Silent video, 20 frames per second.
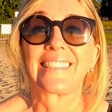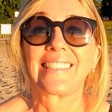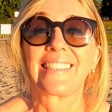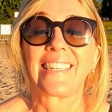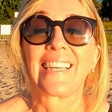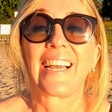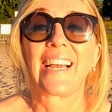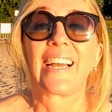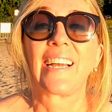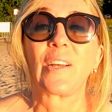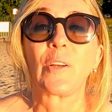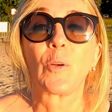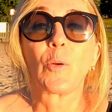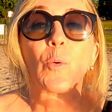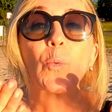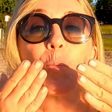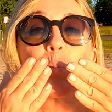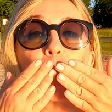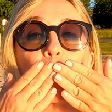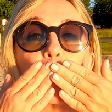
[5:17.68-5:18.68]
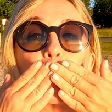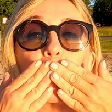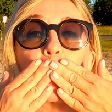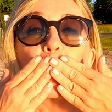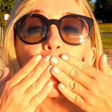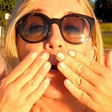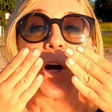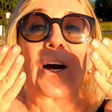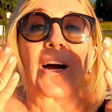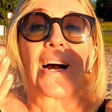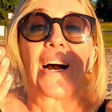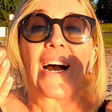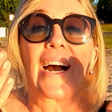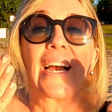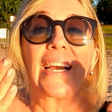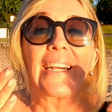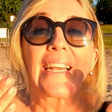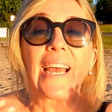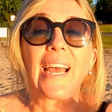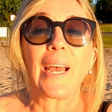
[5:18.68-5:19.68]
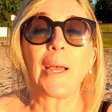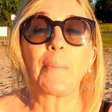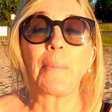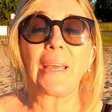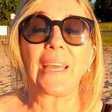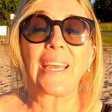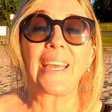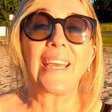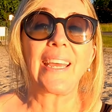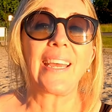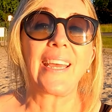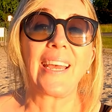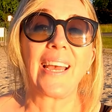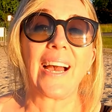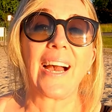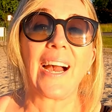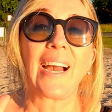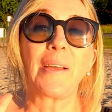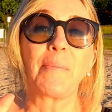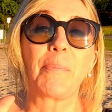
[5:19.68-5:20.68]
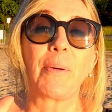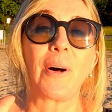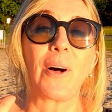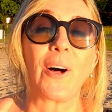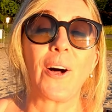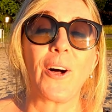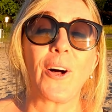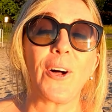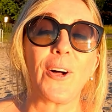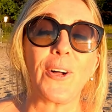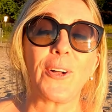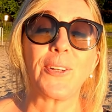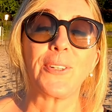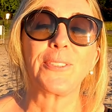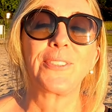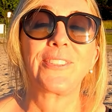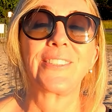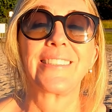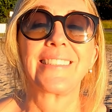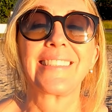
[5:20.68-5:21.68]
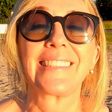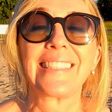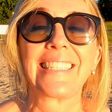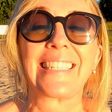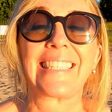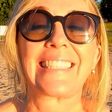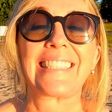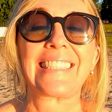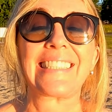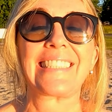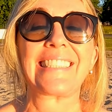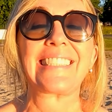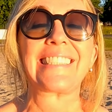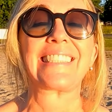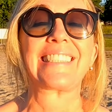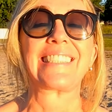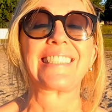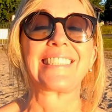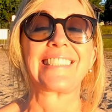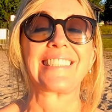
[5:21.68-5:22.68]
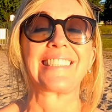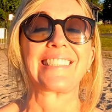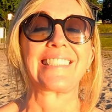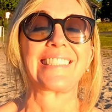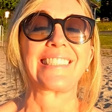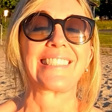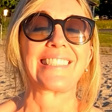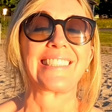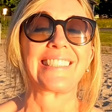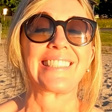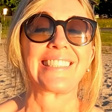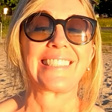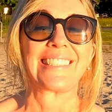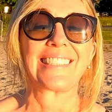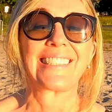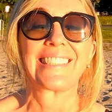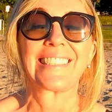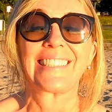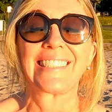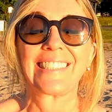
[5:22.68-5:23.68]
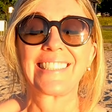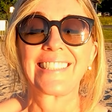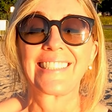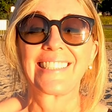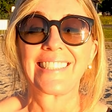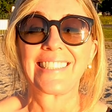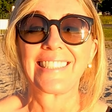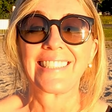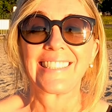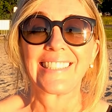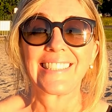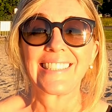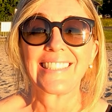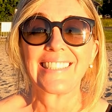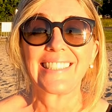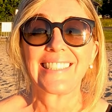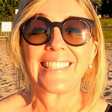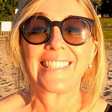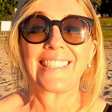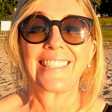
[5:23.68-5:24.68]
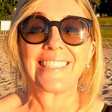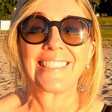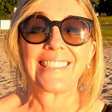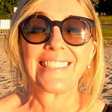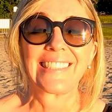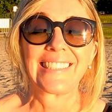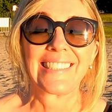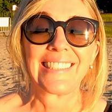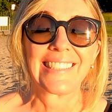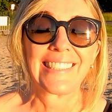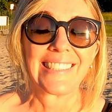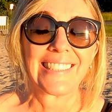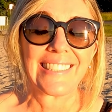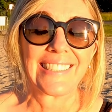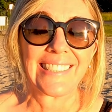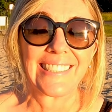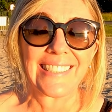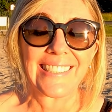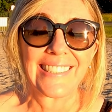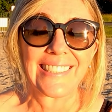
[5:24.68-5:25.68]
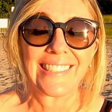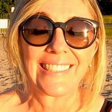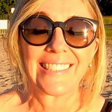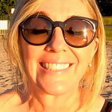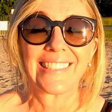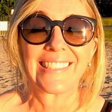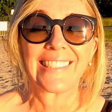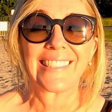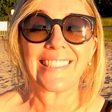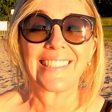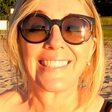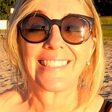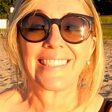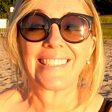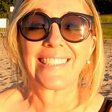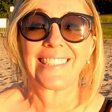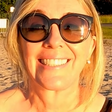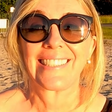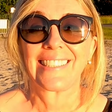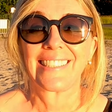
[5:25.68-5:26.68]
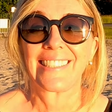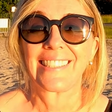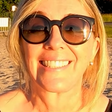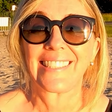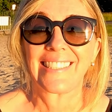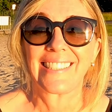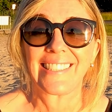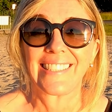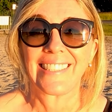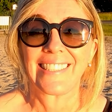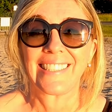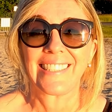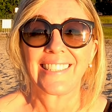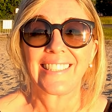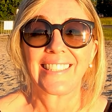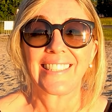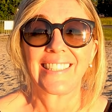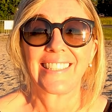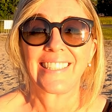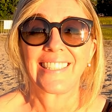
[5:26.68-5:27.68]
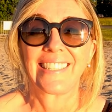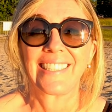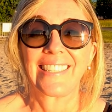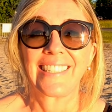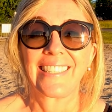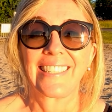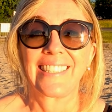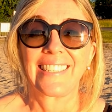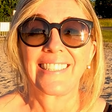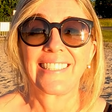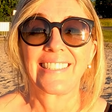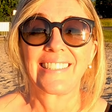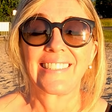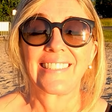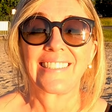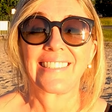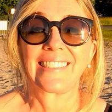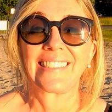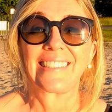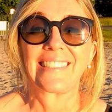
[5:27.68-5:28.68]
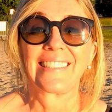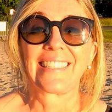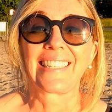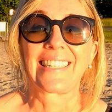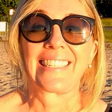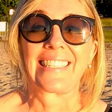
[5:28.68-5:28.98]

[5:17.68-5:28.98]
Sylvie, Sylvie. Hi Debbie. Sylvie, Hi Paul. Sylvie. Sylvie, Sylvie, Sylvie. They're probably doing that. They're probably doing that right now, thinking, oh yeah, she's going to do it.